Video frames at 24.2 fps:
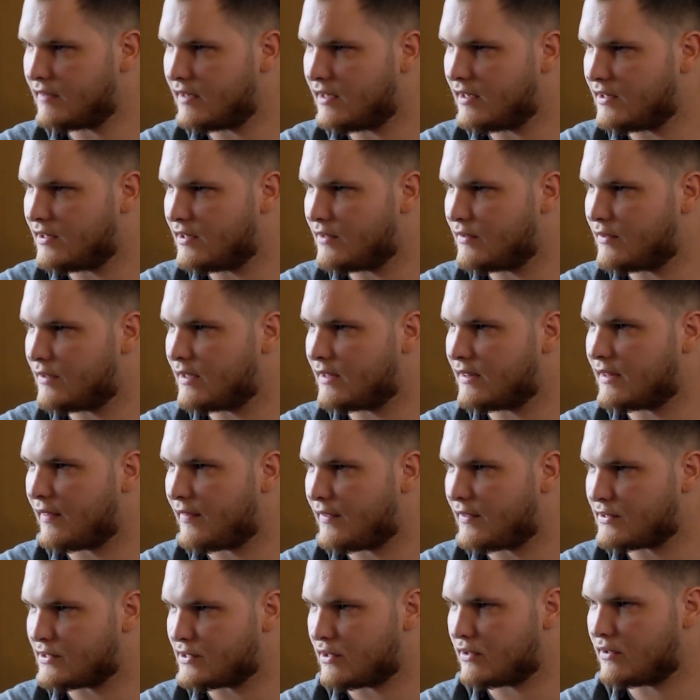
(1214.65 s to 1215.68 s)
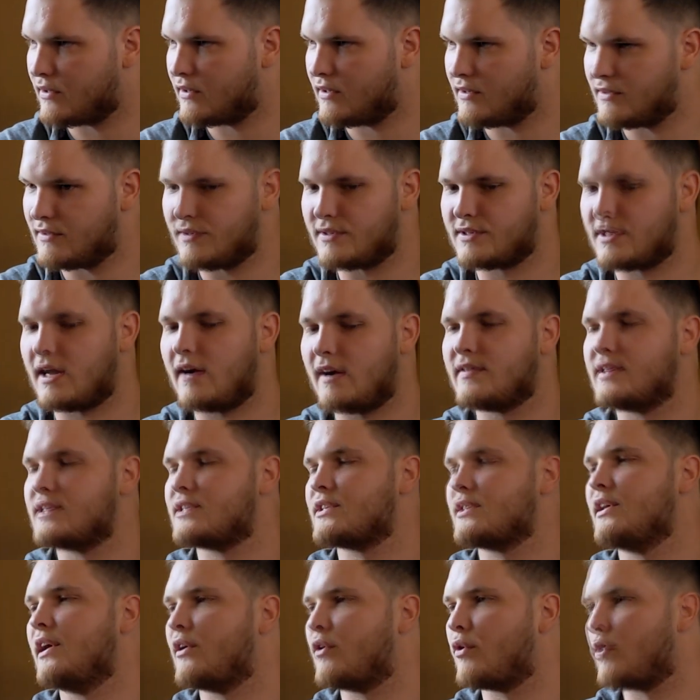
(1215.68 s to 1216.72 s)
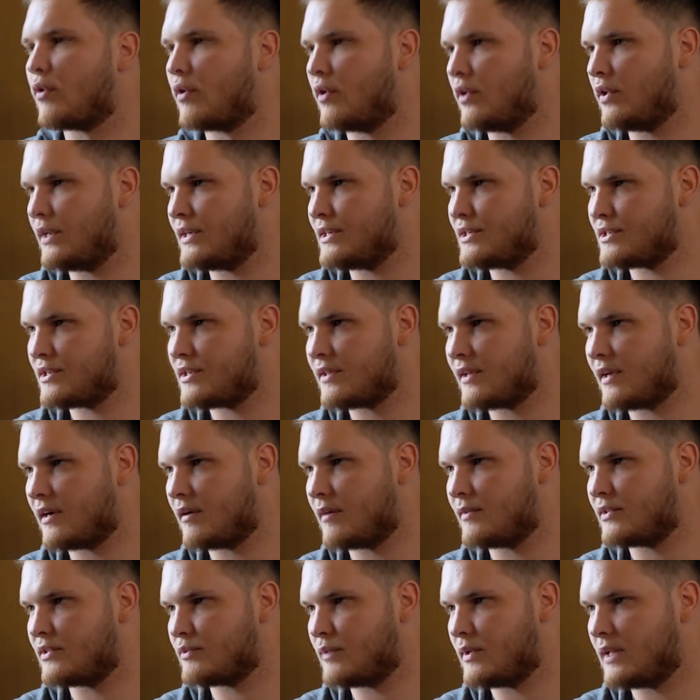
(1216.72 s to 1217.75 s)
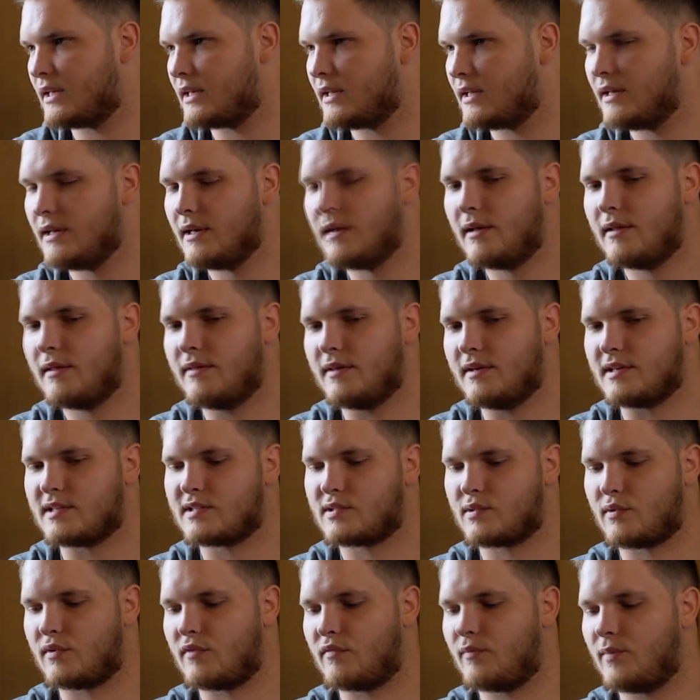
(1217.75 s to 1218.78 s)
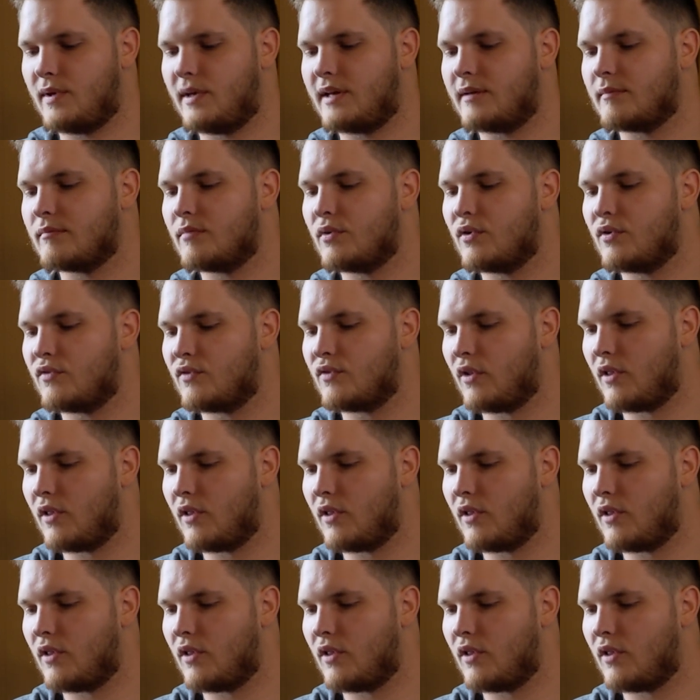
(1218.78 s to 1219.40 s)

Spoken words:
And do you think that there's obviously a correlation there between things sort of being moved